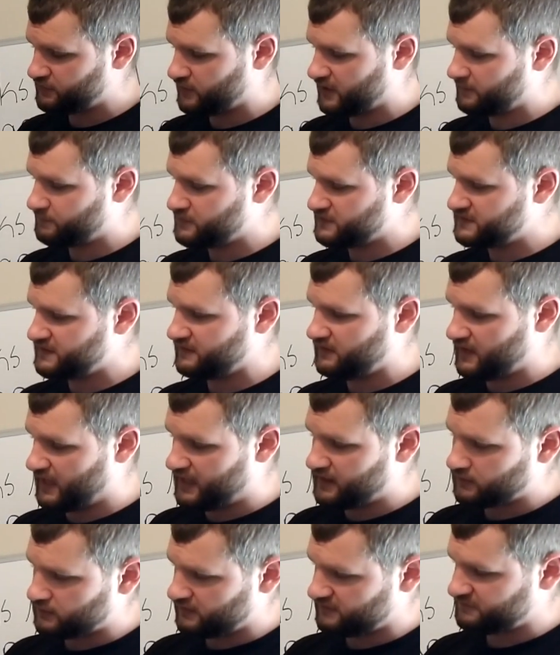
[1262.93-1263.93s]
grip. You see the
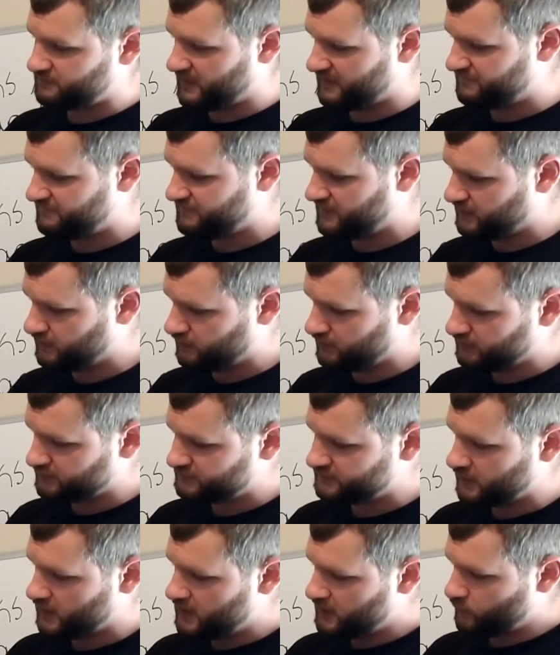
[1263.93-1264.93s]
angle of my
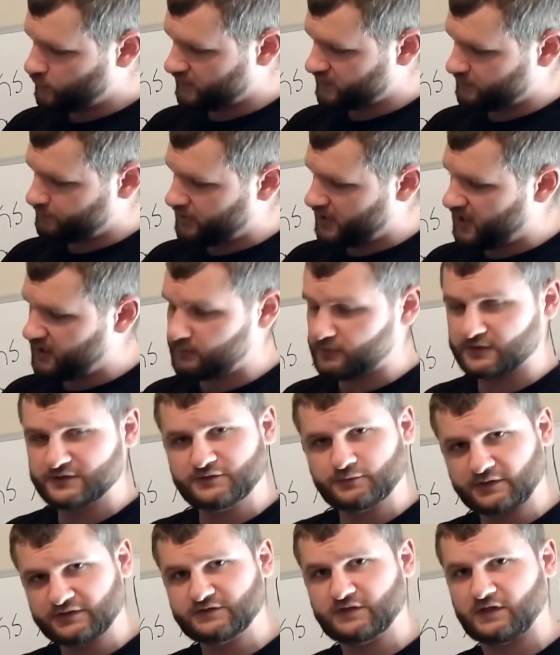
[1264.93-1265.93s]
fingers where the pommel is
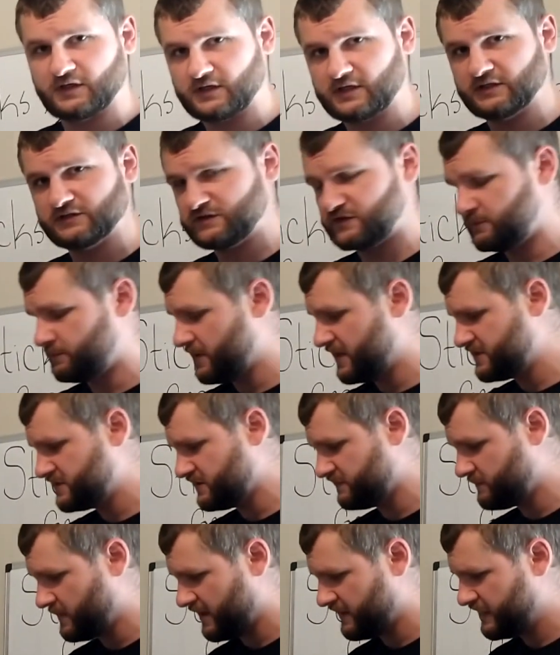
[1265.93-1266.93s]
resting against the base
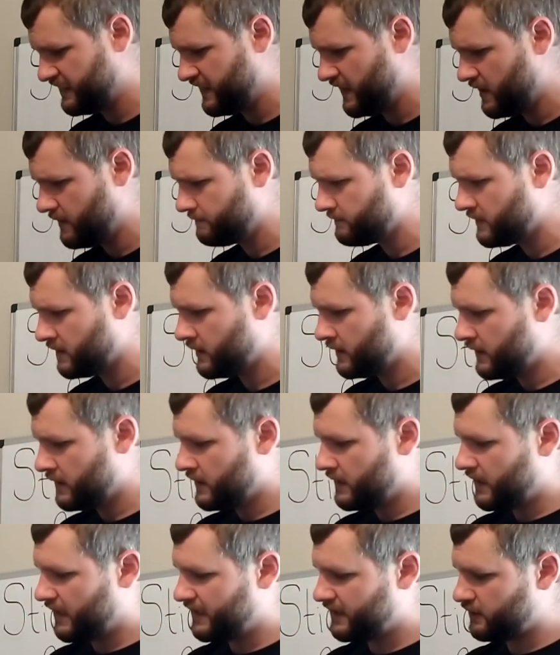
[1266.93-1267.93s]
of my thumb.
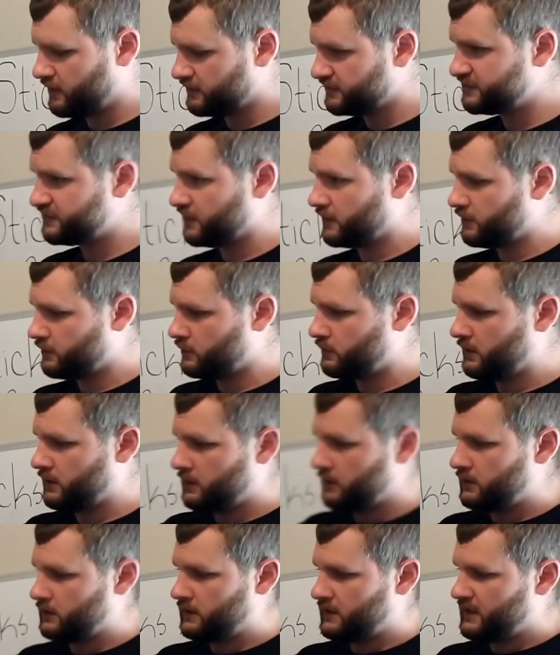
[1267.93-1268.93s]
I also
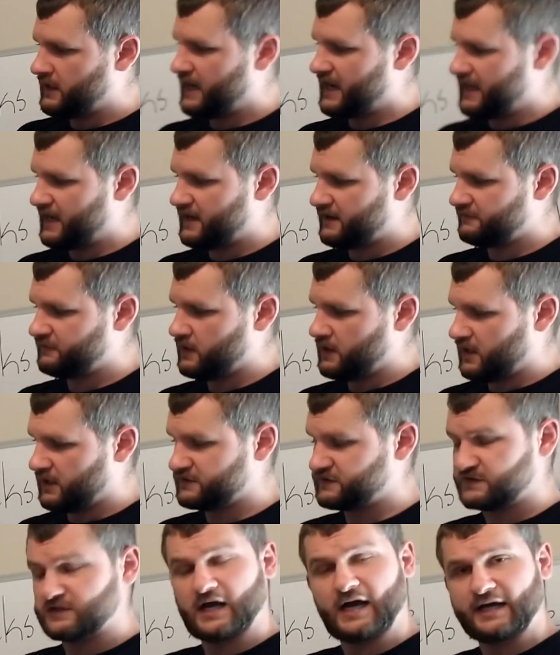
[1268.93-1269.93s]
have a
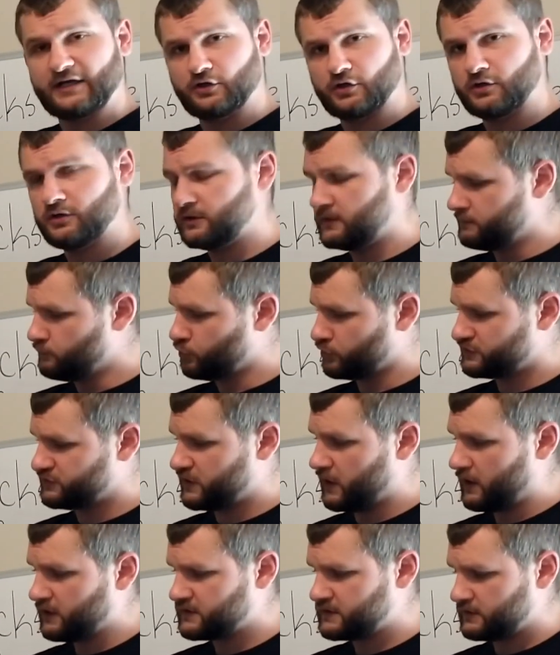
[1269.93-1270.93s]
tighter, more
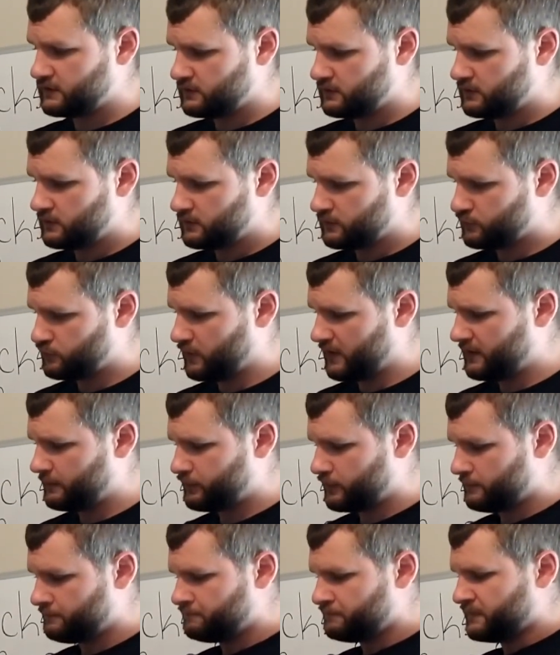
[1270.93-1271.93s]
tucked
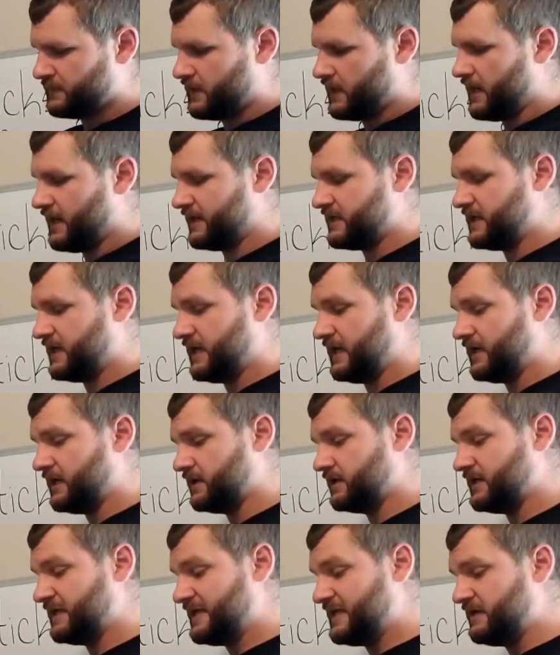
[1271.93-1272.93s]
grip. I
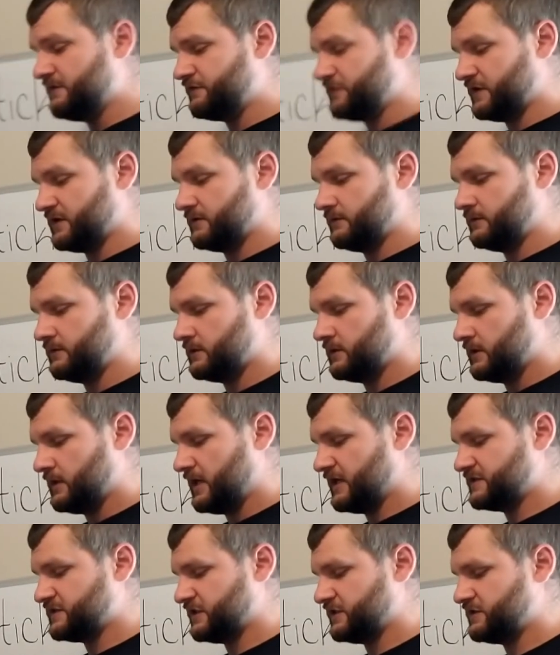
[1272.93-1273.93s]
can even,
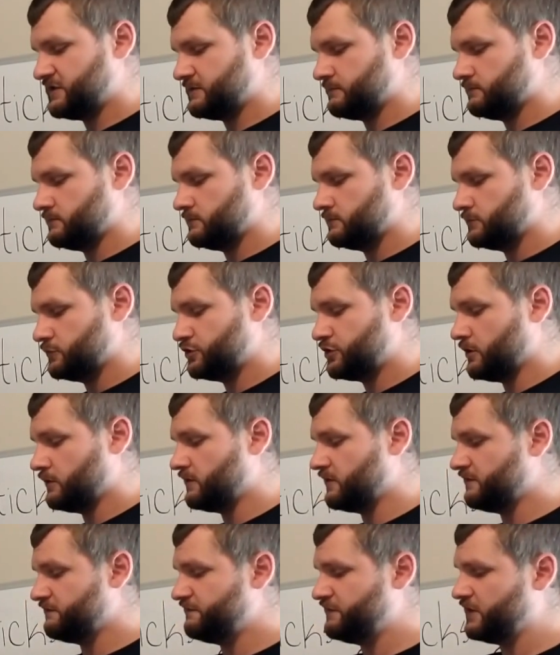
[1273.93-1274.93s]
as I showed
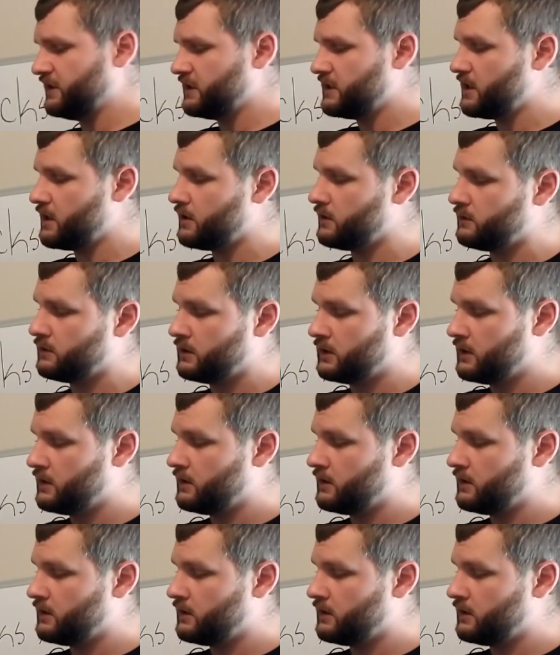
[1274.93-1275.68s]
in the video,